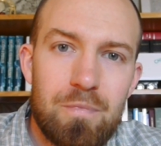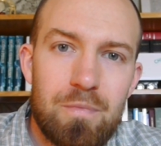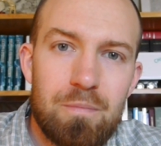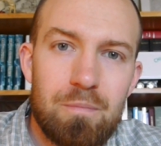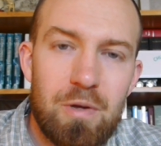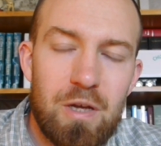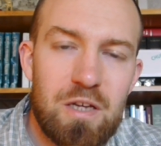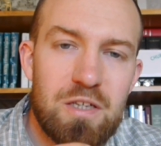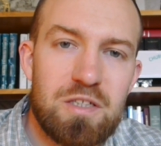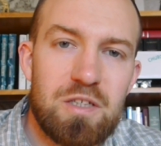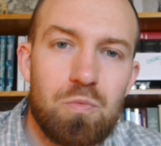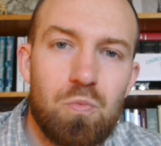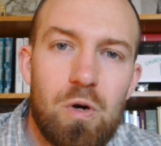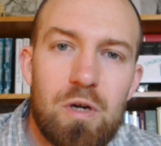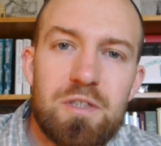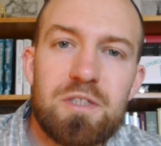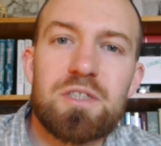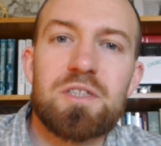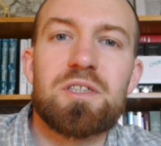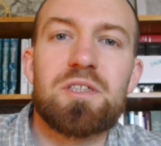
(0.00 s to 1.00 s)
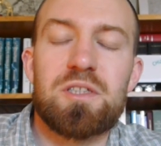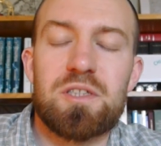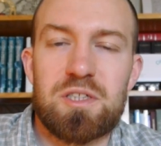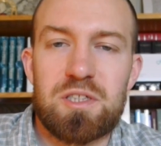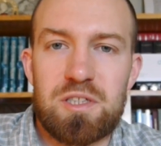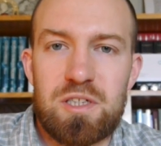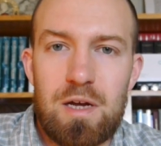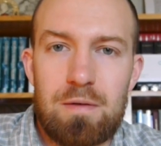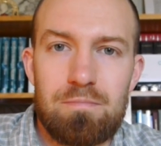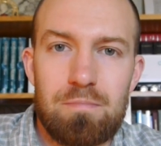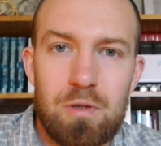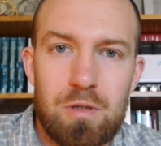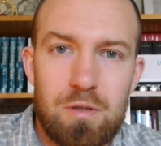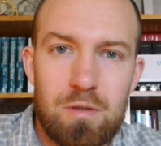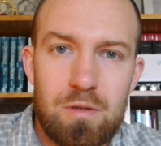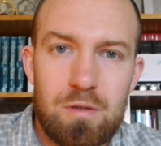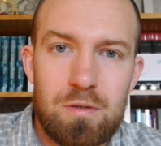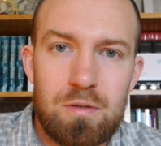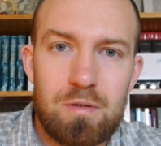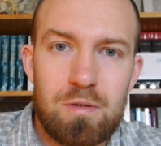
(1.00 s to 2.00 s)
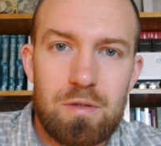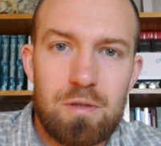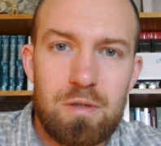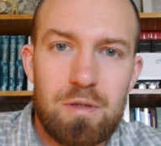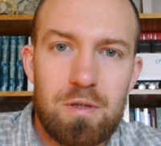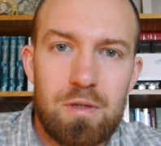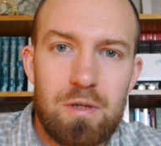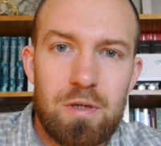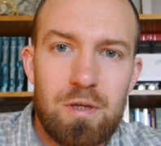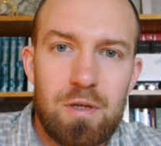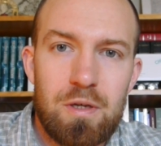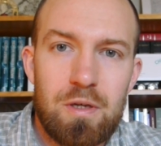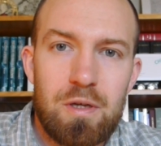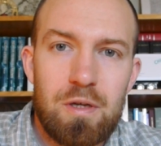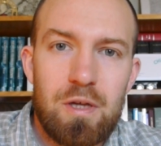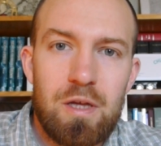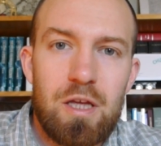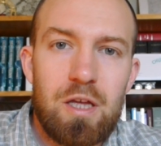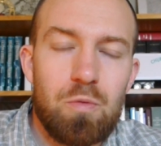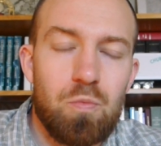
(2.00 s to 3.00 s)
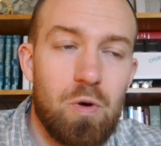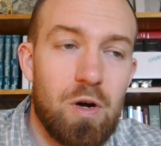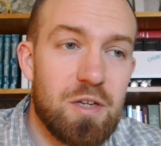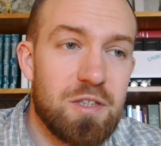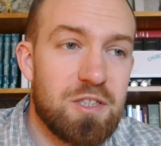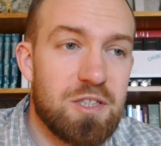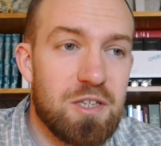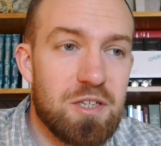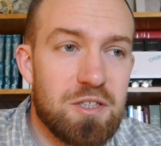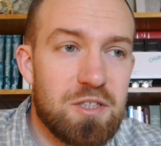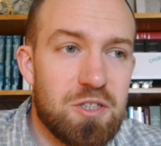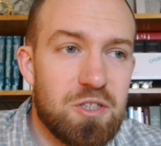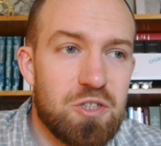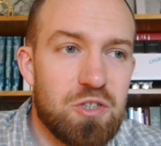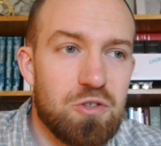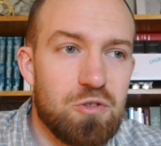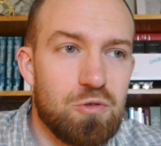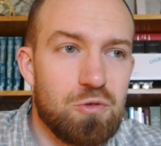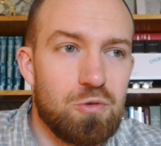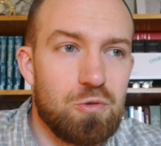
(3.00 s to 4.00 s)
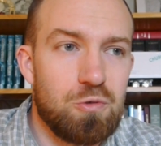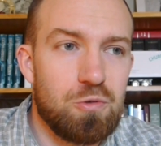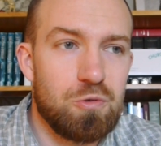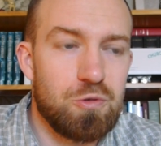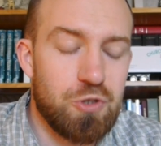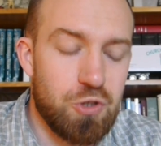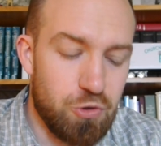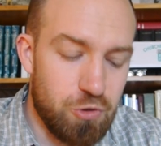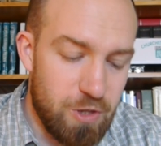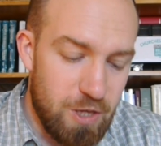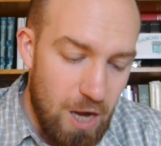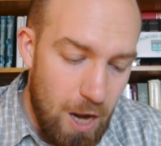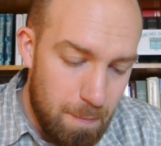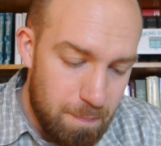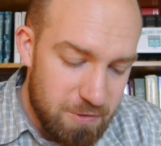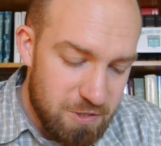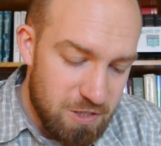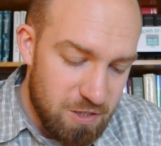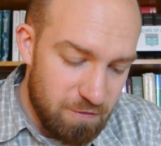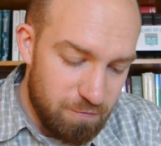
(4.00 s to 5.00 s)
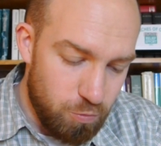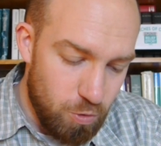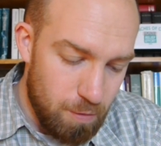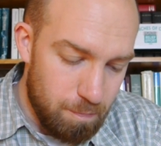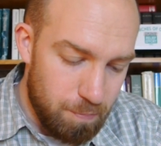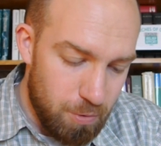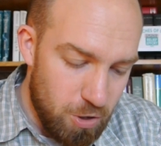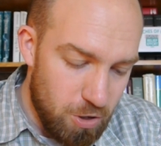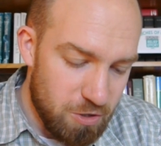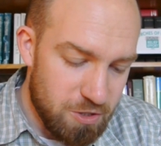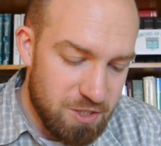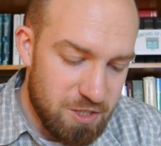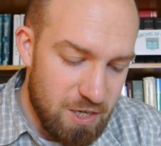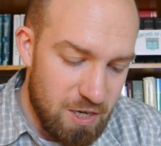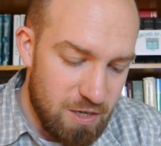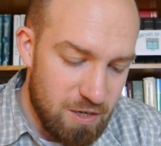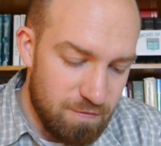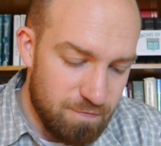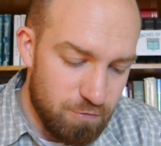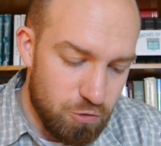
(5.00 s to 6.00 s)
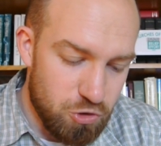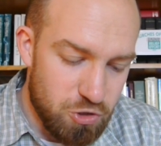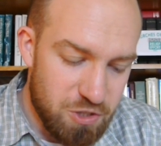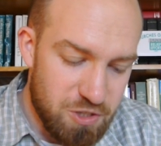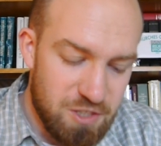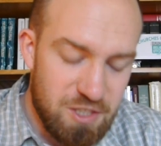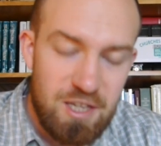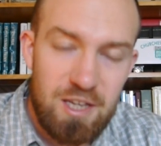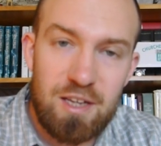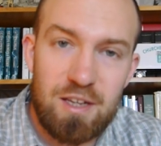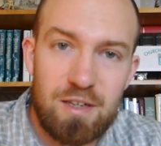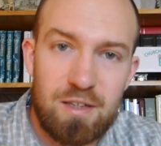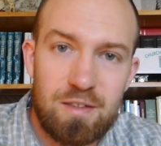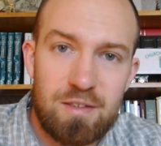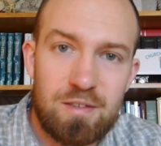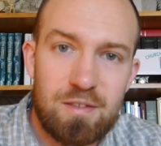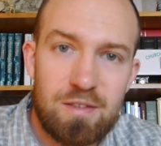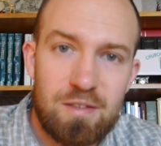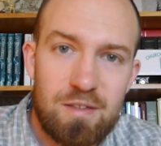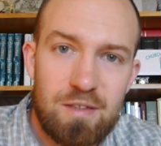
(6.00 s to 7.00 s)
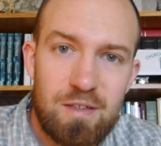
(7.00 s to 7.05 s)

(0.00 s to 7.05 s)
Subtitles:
Because he wants us to stumble. He wants us to do the opposite of what Paul said in verse 10.